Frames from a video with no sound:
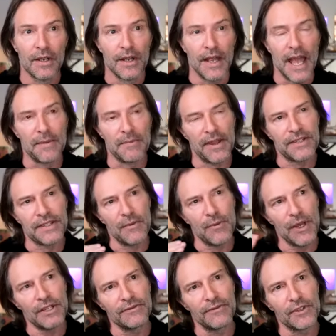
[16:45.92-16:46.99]
And by the time
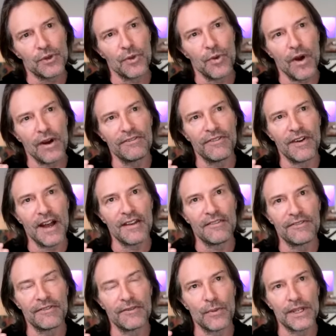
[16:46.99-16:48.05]
we got to Virtual Choir
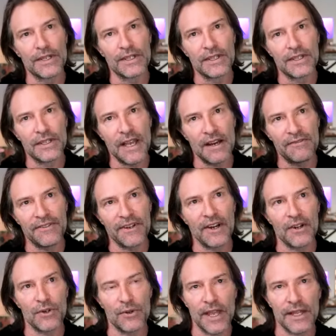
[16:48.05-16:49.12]
5, we had kind of figured
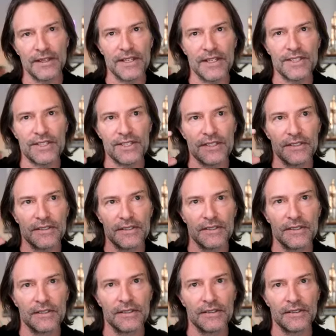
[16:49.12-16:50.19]
out, okay, let's
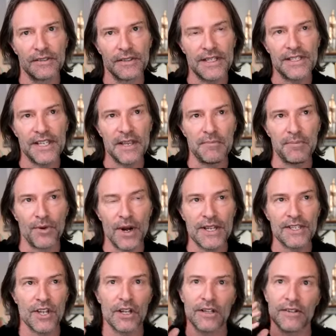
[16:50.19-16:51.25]

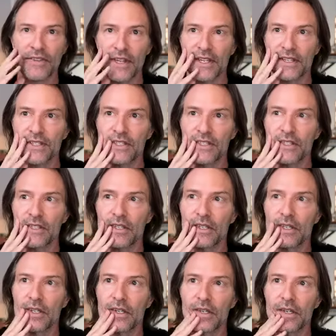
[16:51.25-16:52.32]
embrace all of this.
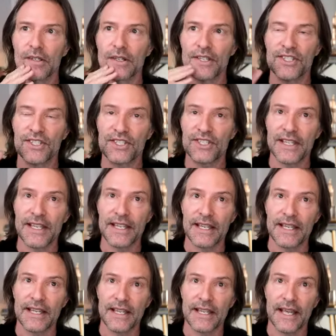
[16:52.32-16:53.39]
Let's
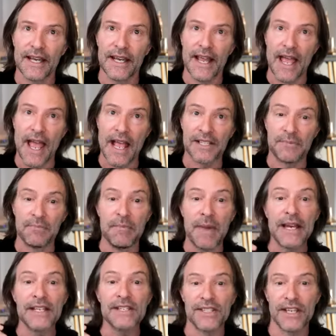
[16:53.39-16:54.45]
get as
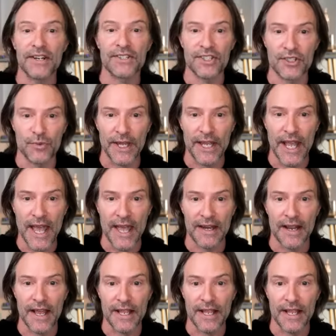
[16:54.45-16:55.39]
many singers as we can.